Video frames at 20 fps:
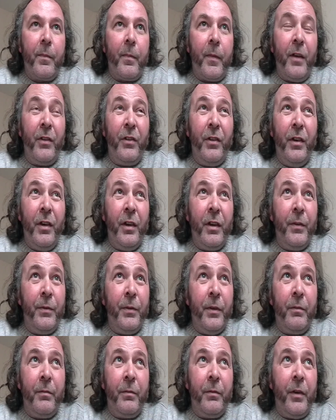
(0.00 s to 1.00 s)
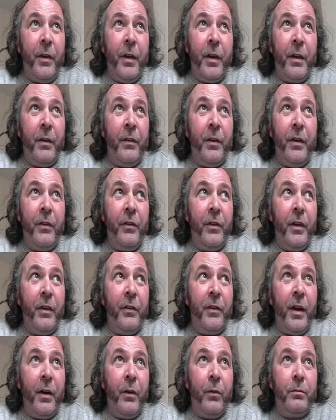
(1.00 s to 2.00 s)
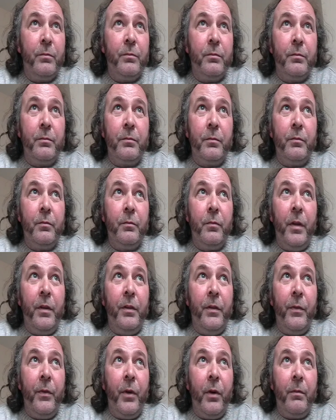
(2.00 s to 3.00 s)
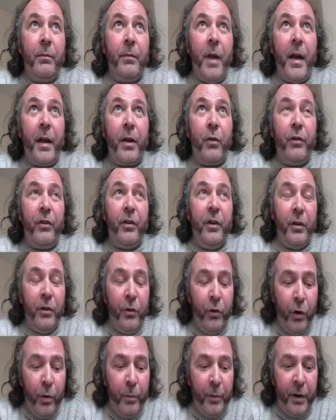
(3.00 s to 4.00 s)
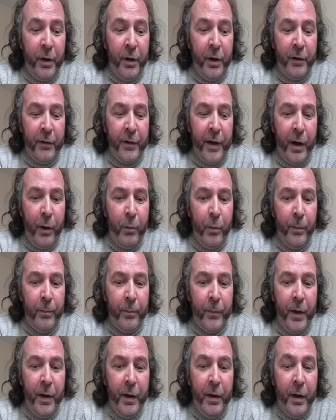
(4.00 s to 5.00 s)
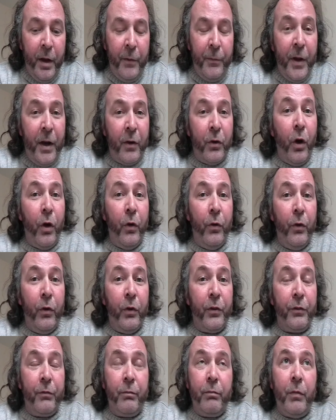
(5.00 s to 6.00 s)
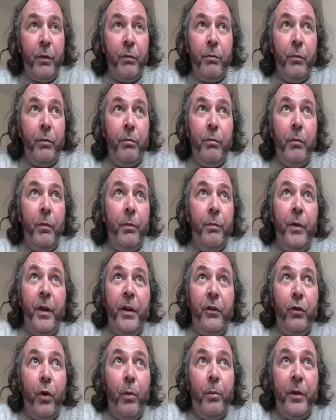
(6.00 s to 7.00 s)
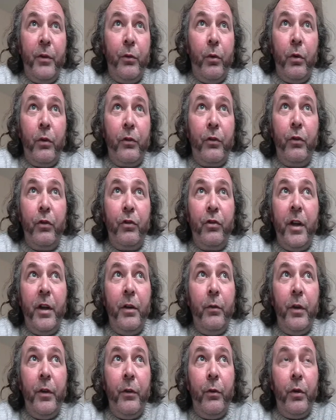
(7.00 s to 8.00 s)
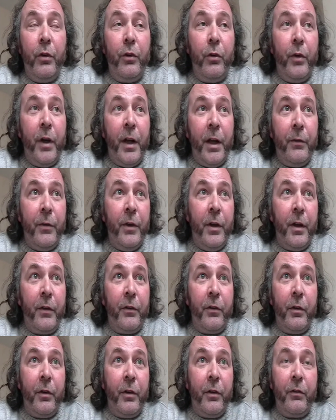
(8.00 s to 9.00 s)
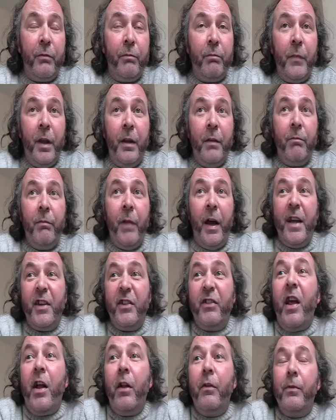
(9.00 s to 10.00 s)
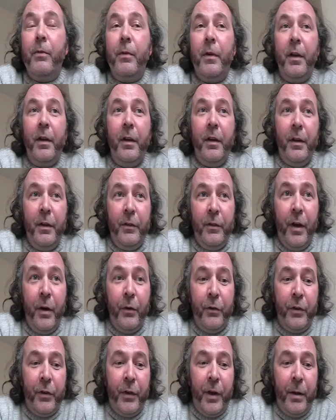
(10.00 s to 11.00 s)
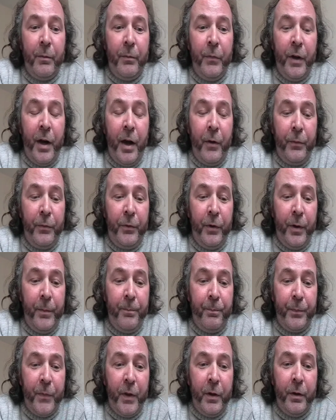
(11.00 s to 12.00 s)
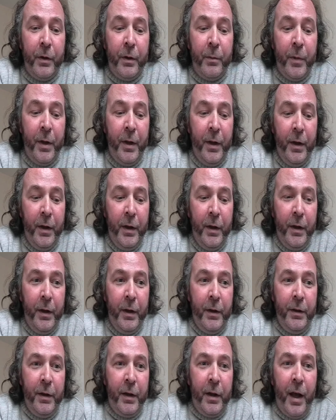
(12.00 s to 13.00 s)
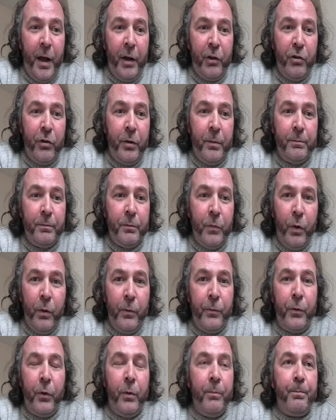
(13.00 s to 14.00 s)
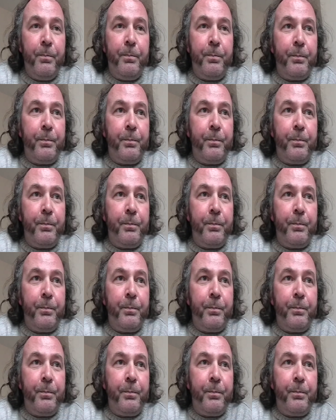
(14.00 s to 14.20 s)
certainly if you're taking these things out and you've got equity in your home and an endowment, if you haven't got those, these companies won't touch you anyway, they won't do an IVA. So that itself tells you that they're after your cash up front.